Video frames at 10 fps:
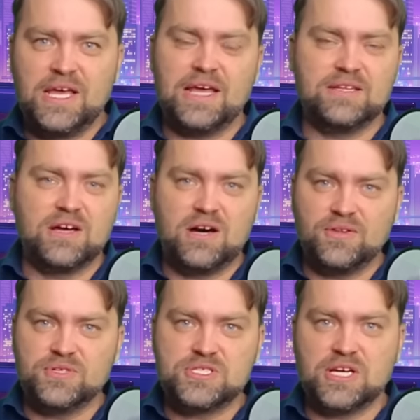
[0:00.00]
and
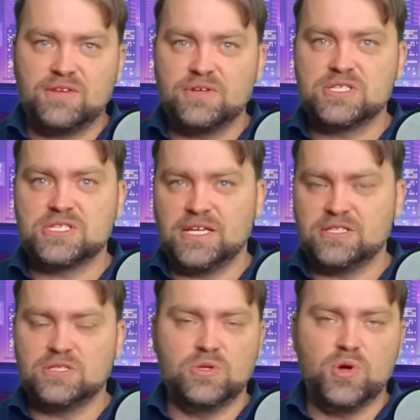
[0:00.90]
other stuff. He
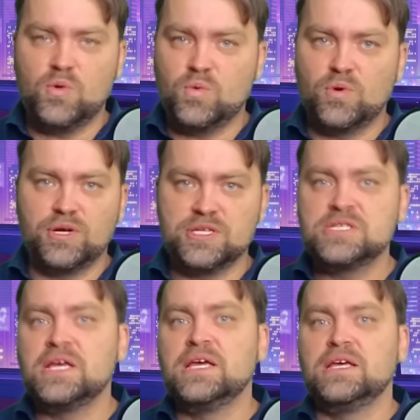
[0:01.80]
said, no worries.